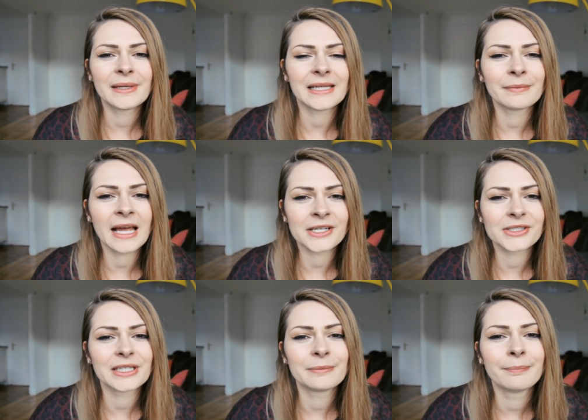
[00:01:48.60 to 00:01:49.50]
being
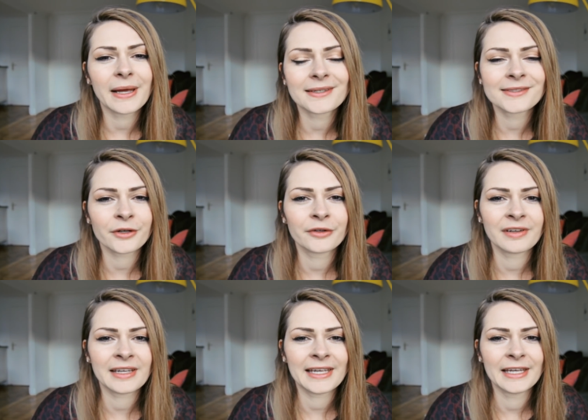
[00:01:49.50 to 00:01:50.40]
actually based
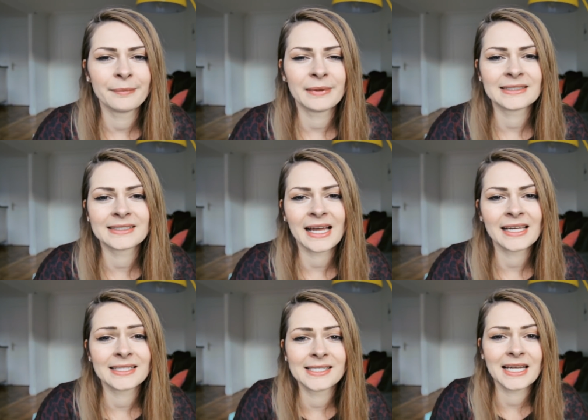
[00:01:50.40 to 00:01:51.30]
over here means that I
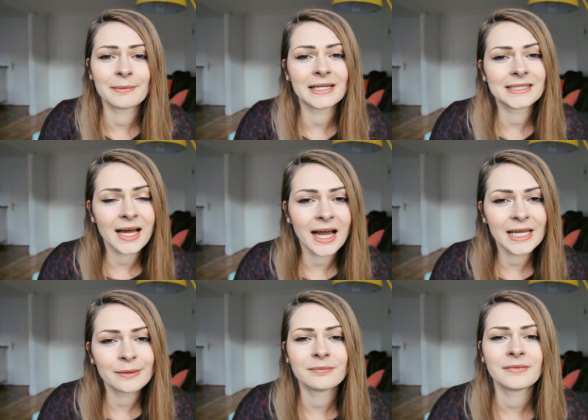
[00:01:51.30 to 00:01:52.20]
can take my
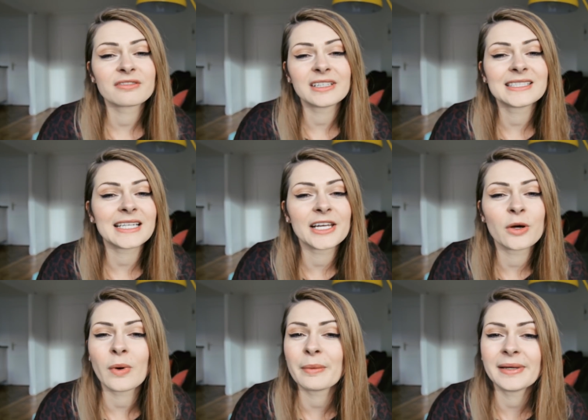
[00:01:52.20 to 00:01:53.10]
time, just really take
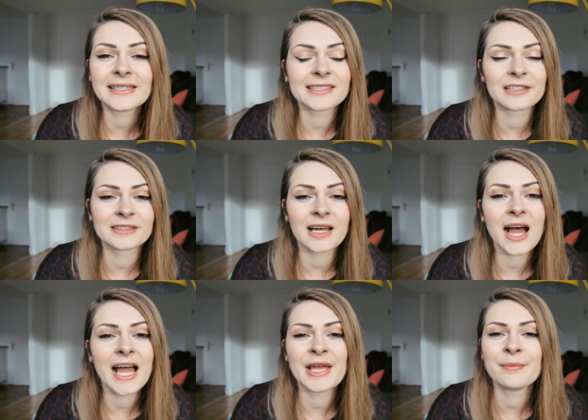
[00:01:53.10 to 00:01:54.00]
it one piece at a
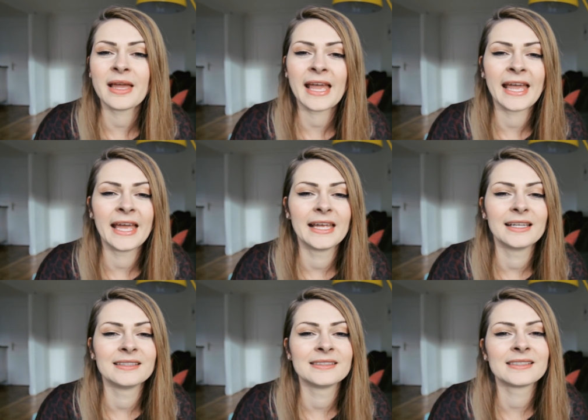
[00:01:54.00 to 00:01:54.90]
time
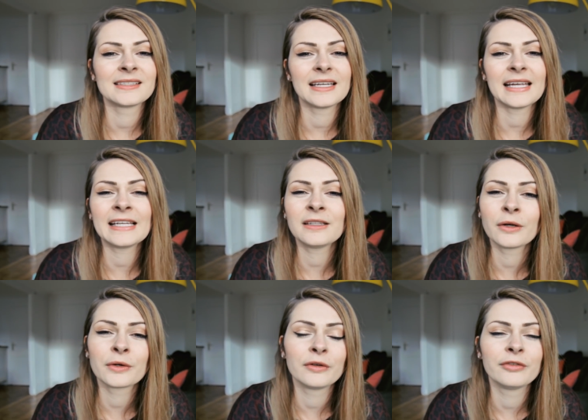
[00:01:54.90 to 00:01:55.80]
and eat
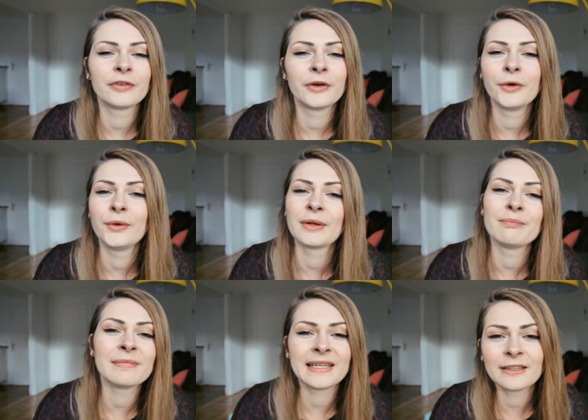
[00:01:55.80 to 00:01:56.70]
local food
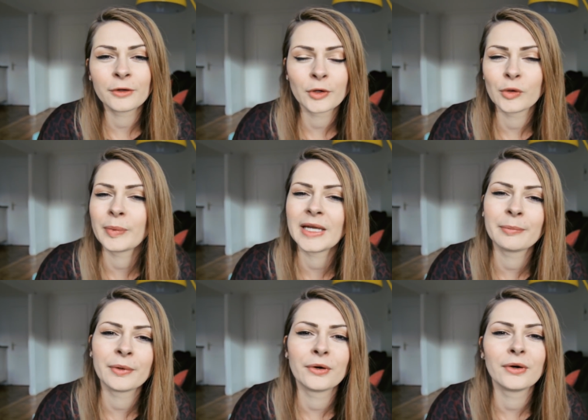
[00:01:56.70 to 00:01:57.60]
and meet local
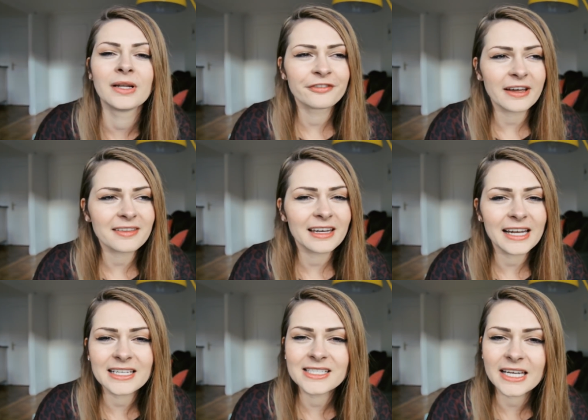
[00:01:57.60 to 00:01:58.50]
people. The fact that
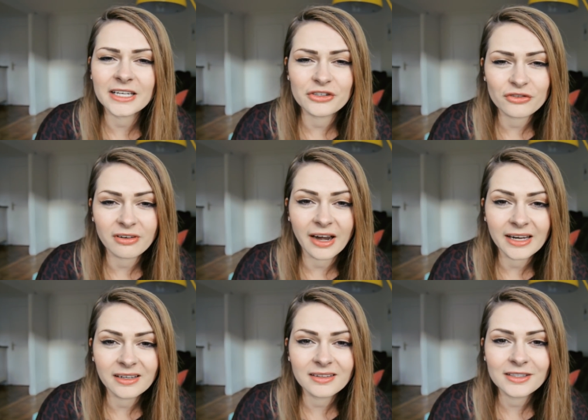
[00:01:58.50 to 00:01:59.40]
I can take a
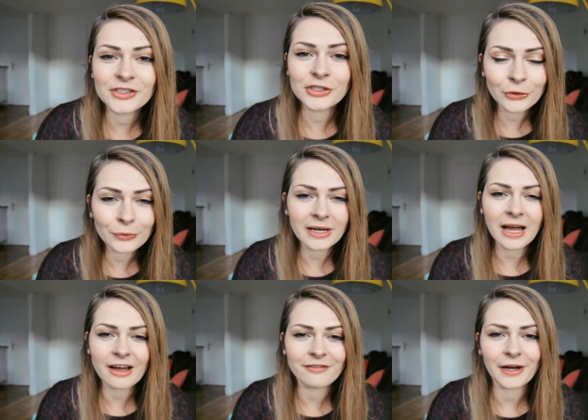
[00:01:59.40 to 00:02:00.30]
train two and a
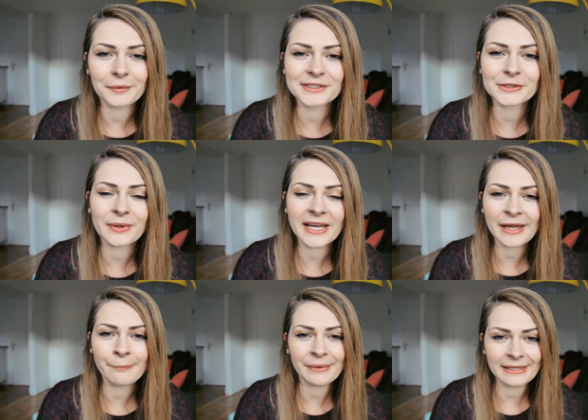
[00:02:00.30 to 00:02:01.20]
half hours away
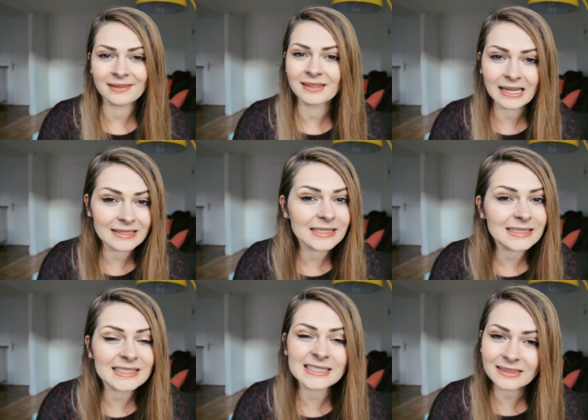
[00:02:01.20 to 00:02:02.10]
and be in
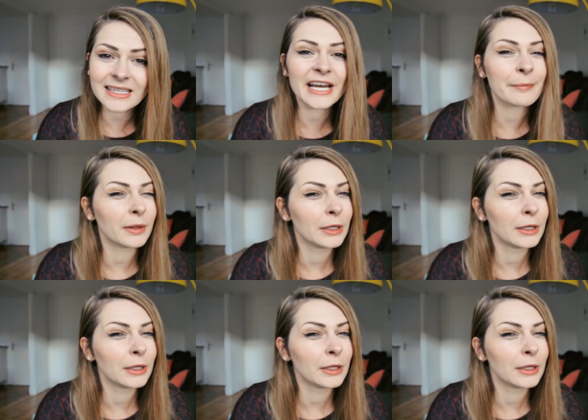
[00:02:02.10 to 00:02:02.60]
London still kind of